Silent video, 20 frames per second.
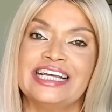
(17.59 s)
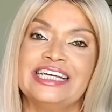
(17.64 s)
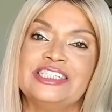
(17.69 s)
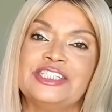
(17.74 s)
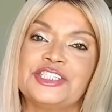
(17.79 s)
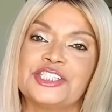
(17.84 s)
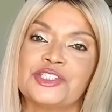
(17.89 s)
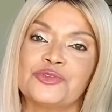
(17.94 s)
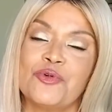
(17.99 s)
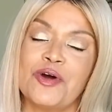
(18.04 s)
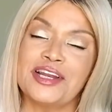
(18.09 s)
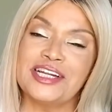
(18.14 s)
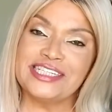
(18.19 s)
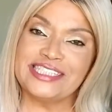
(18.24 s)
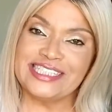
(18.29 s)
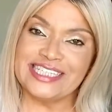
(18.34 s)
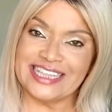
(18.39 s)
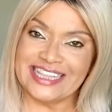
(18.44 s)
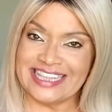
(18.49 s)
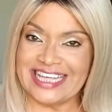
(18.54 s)
just wanted
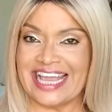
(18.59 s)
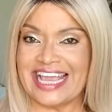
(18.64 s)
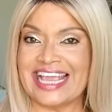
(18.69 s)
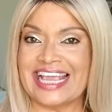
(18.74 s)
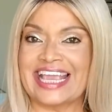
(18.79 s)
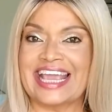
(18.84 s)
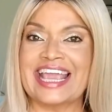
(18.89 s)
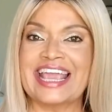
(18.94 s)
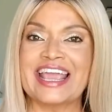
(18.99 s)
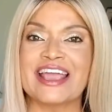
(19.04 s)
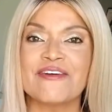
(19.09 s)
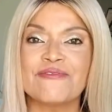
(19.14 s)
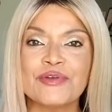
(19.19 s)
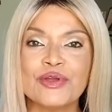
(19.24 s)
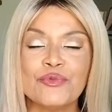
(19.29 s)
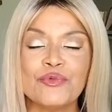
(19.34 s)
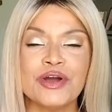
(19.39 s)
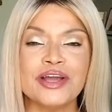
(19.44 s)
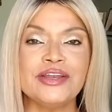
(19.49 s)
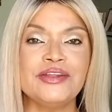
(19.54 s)
to thank
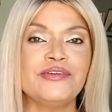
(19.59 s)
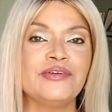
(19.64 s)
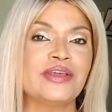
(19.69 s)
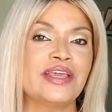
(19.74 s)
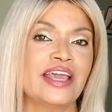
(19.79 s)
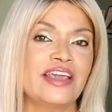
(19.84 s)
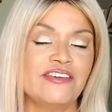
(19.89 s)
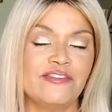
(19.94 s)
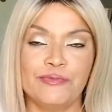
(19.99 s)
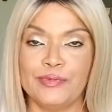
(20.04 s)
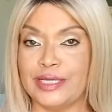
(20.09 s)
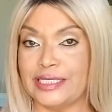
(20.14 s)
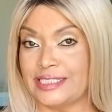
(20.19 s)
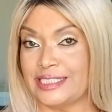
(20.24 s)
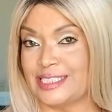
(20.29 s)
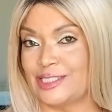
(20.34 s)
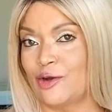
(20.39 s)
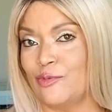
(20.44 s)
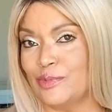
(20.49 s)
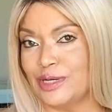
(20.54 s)
everyone who gave me
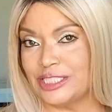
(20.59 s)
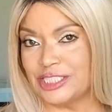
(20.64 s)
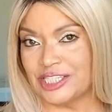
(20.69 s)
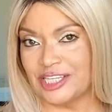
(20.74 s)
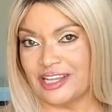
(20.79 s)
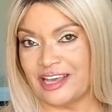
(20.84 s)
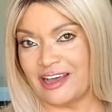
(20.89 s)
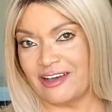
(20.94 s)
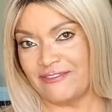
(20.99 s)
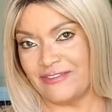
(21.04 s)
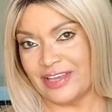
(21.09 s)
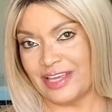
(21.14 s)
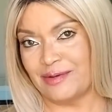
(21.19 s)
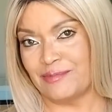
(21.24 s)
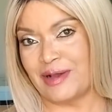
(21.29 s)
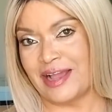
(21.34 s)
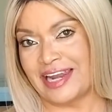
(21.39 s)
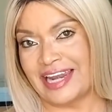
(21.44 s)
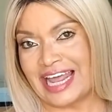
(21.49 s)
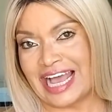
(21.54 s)
so much love in
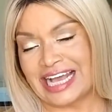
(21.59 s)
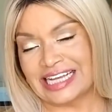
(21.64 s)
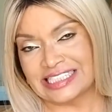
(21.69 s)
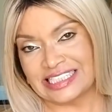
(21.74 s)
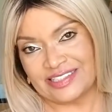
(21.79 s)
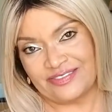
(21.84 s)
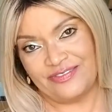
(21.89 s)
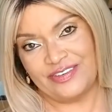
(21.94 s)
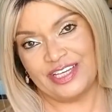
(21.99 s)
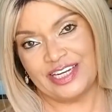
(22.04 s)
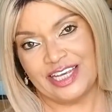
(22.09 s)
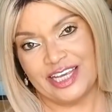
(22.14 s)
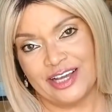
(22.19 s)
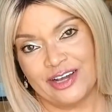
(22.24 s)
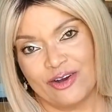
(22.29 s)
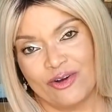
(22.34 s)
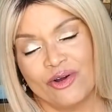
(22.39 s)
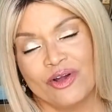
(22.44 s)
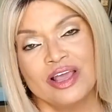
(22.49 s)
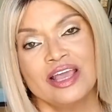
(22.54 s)
my last
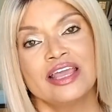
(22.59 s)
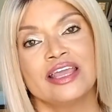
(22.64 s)
video.